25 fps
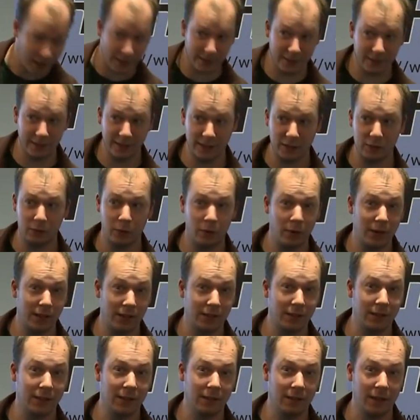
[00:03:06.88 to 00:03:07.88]
okay, this will
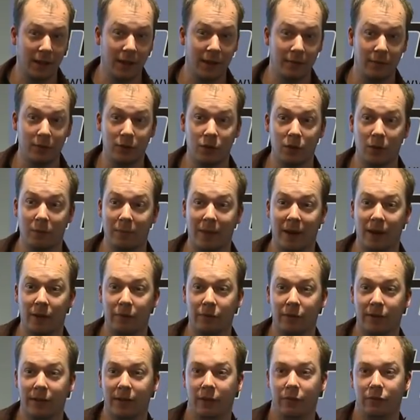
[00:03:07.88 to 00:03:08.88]
actually give you some
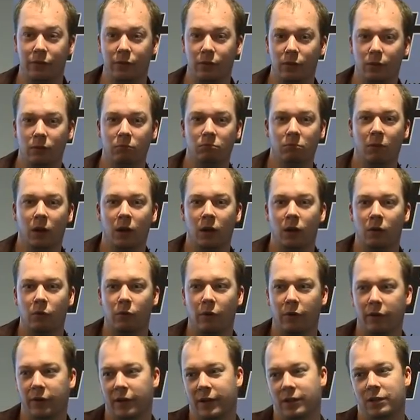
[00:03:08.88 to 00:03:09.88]
benefit if you
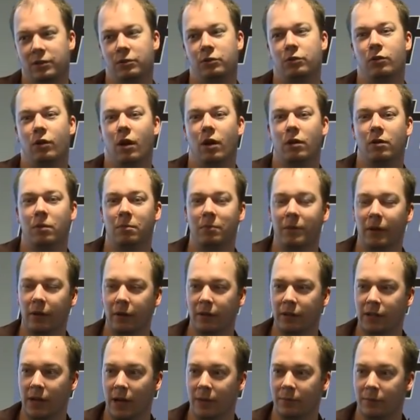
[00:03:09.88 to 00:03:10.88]
run this 200
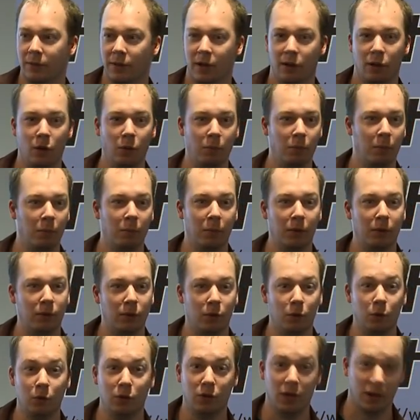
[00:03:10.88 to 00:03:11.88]
million times in a loop, but
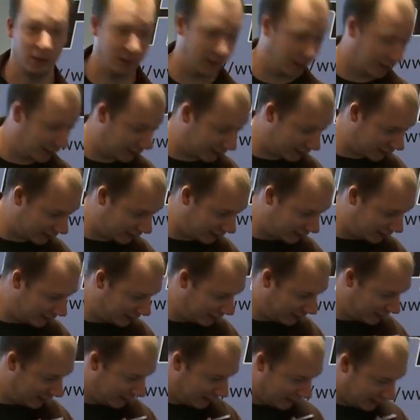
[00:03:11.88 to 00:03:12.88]
who does that?
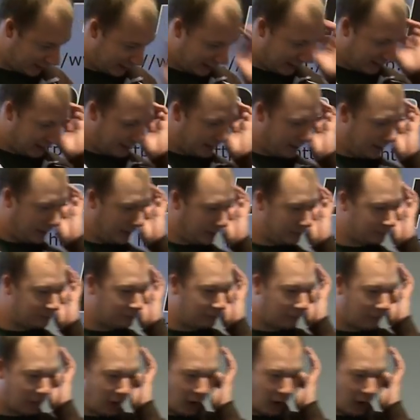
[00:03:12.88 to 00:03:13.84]
Um,